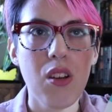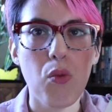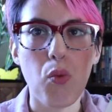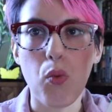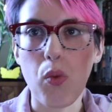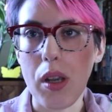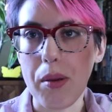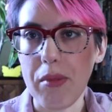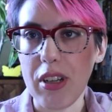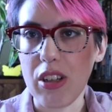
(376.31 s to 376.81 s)

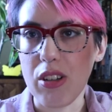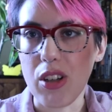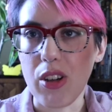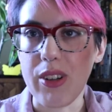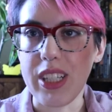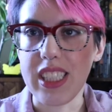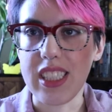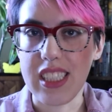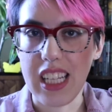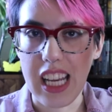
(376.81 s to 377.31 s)
women are
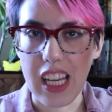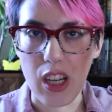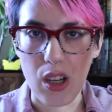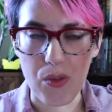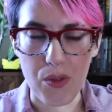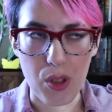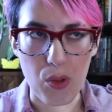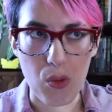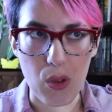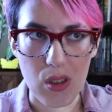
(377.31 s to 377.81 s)
going to take
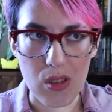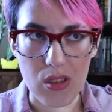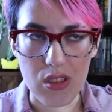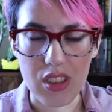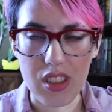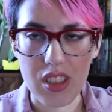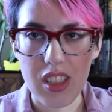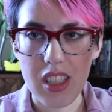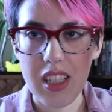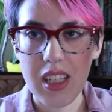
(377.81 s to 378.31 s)
over the
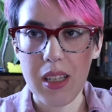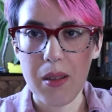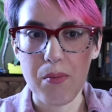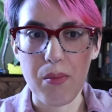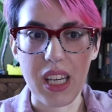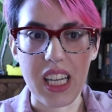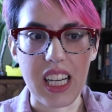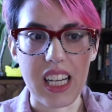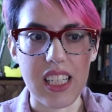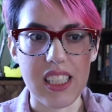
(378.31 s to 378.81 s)
world,
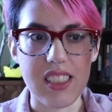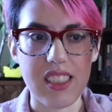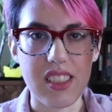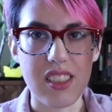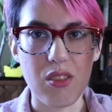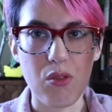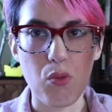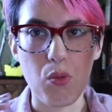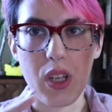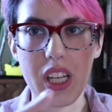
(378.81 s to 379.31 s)

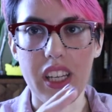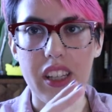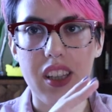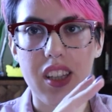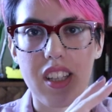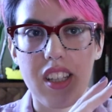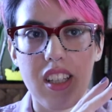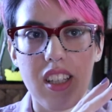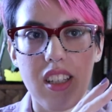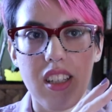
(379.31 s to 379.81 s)
because
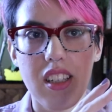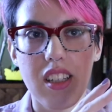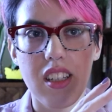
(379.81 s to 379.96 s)
with